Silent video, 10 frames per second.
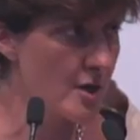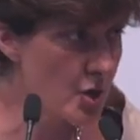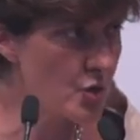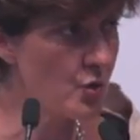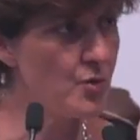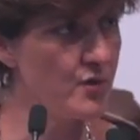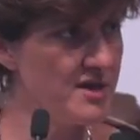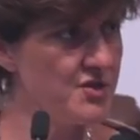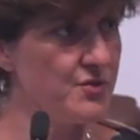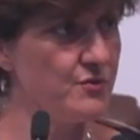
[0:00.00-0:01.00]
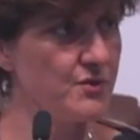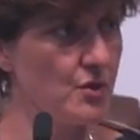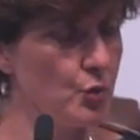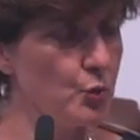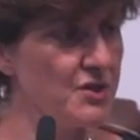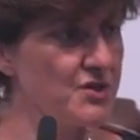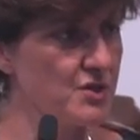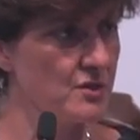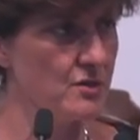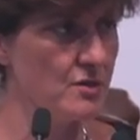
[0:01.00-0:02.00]
global issues on which
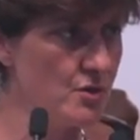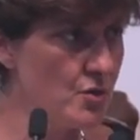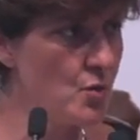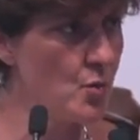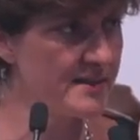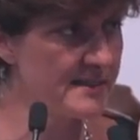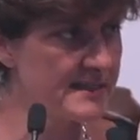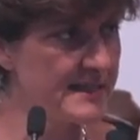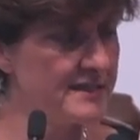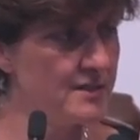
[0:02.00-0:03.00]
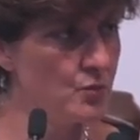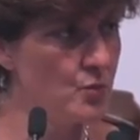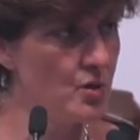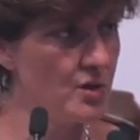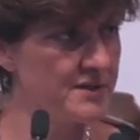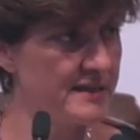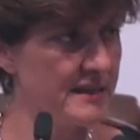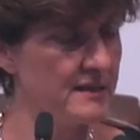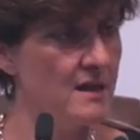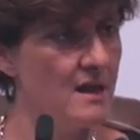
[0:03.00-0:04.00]
no one state in the world
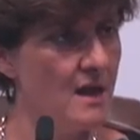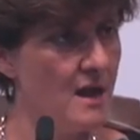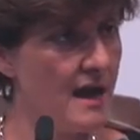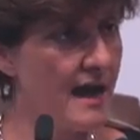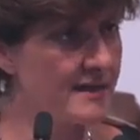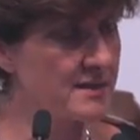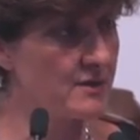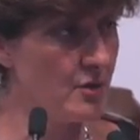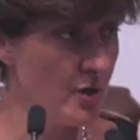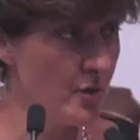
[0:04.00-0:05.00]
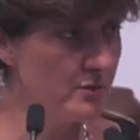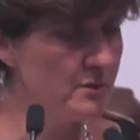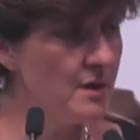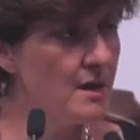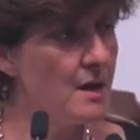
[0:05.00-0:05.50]
can act alone.